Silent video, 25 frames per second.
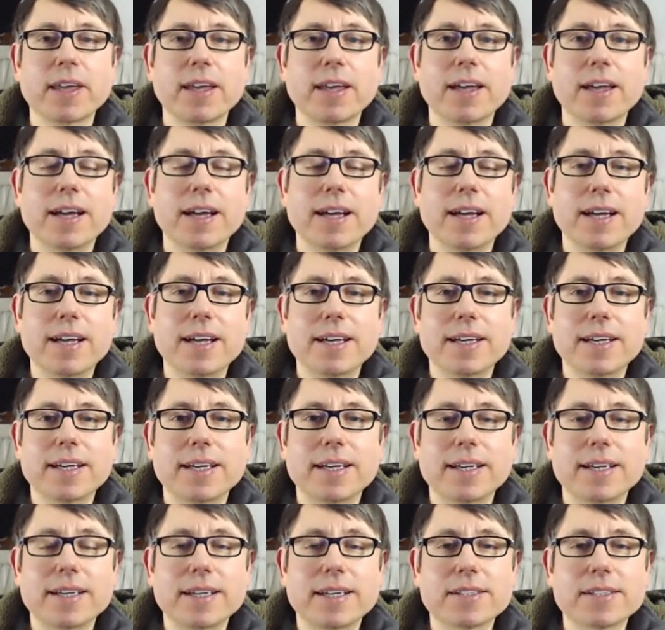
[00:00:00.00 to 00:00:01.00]

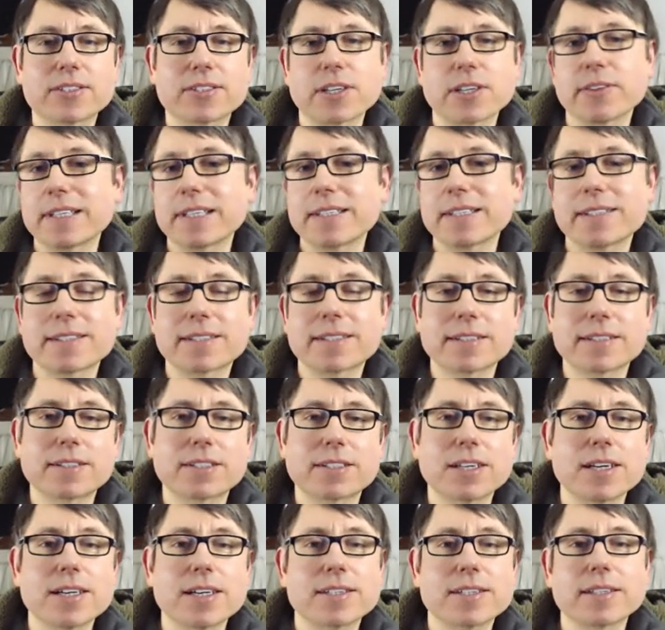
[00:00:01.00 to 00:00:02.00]
And so this is
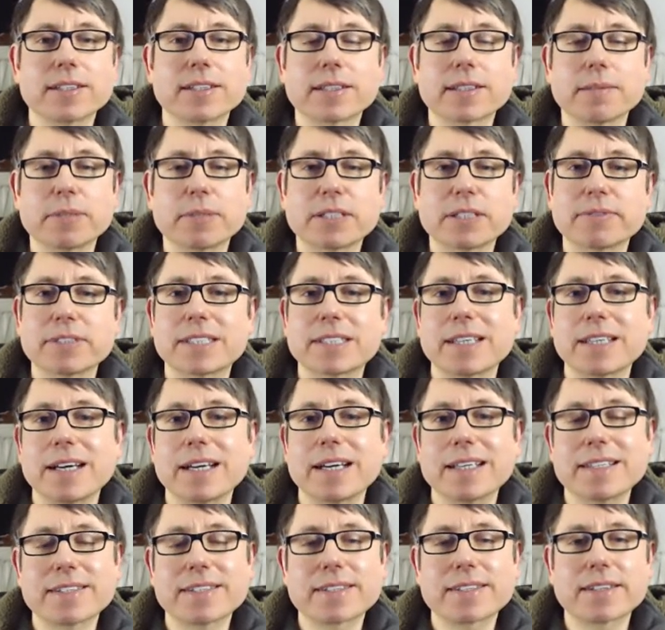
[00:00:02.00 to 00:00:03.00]
just a little bit of a
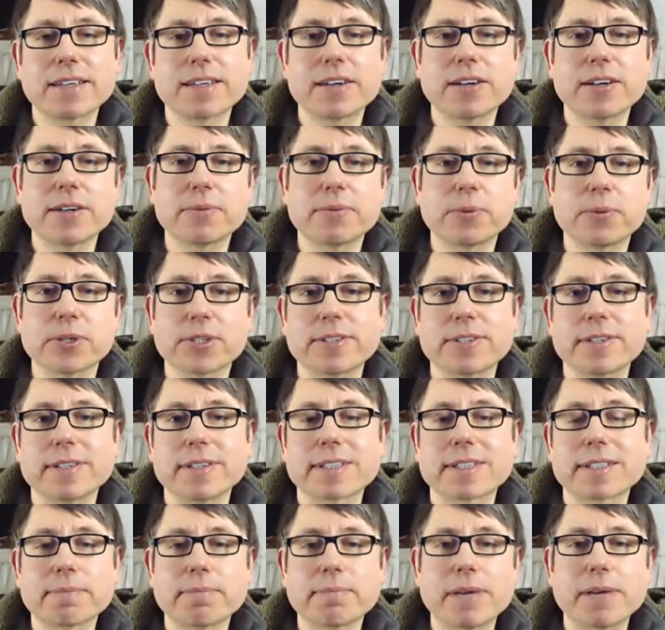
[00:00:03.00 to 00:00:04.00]
taste of what to
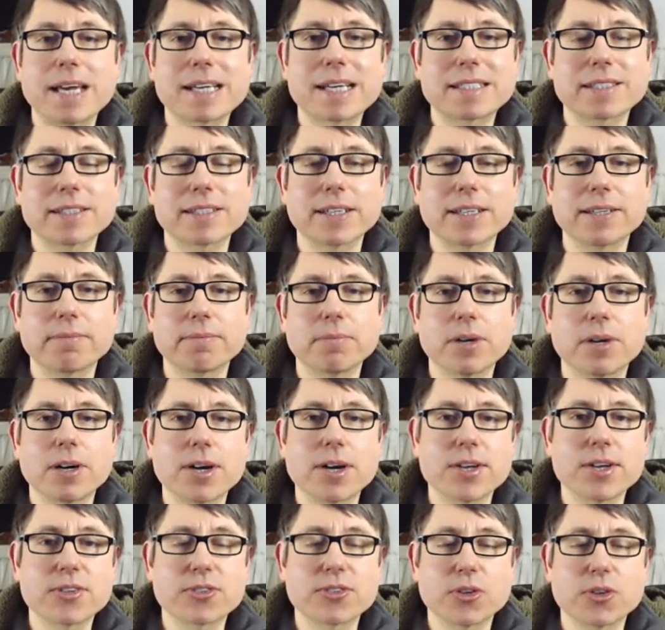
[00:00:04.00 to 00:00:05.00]
expect in my
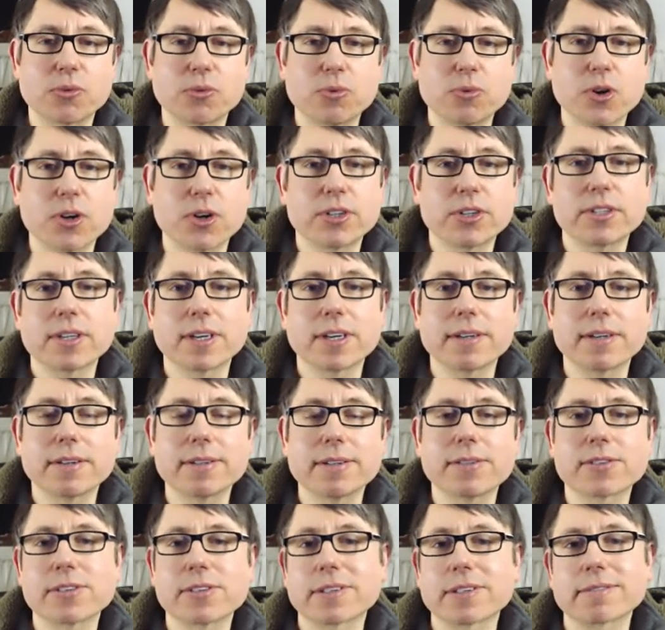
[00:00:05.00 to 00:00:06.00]

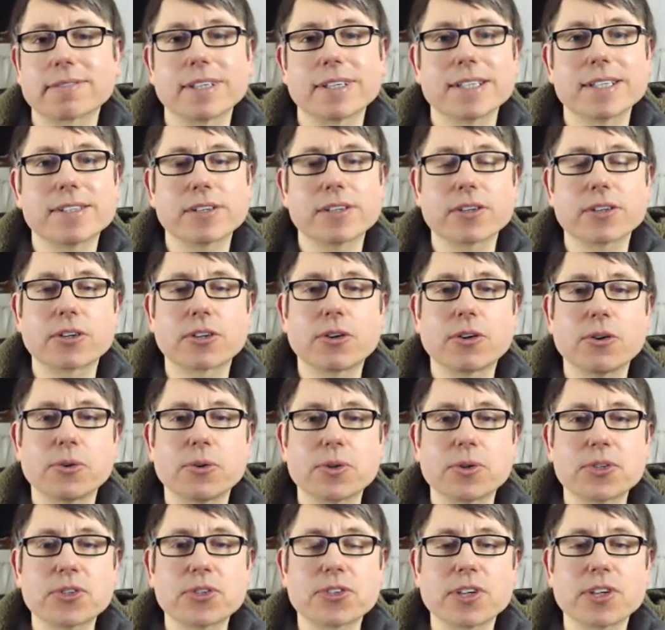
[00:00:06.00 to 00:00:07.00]
songwriting
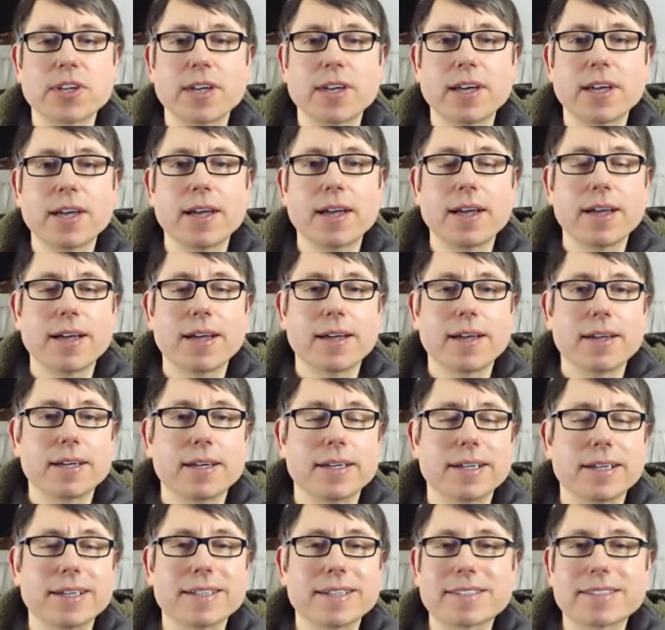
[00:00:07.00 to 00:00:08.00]
course.
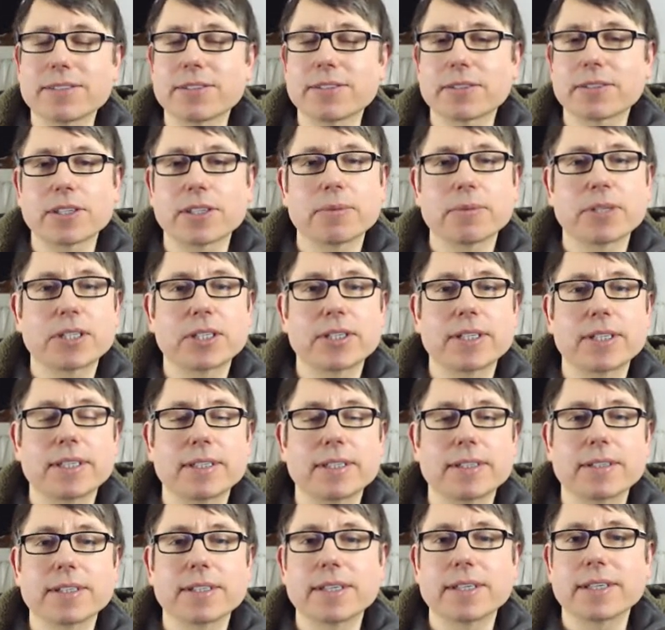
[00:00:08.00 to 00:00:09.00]
It's not going to
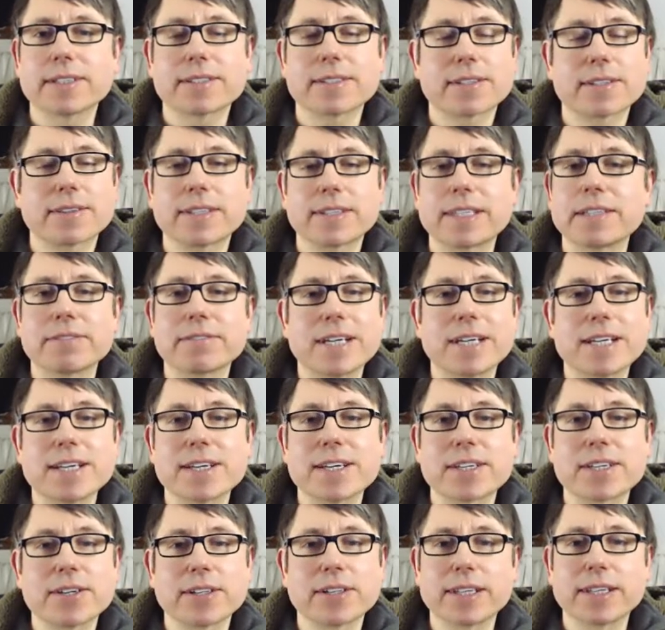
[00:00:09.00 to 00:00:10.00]
be as
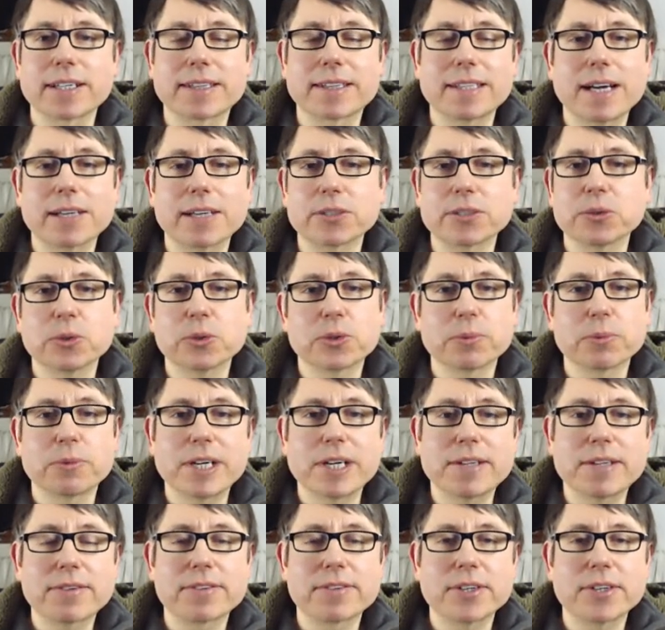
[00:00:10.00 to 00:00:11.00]
theoretical like that all the way
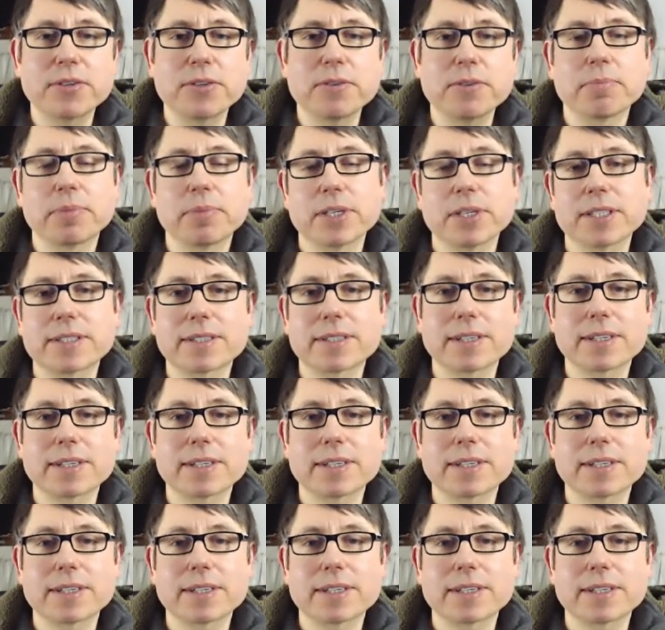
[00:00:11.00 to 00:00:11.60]
through, but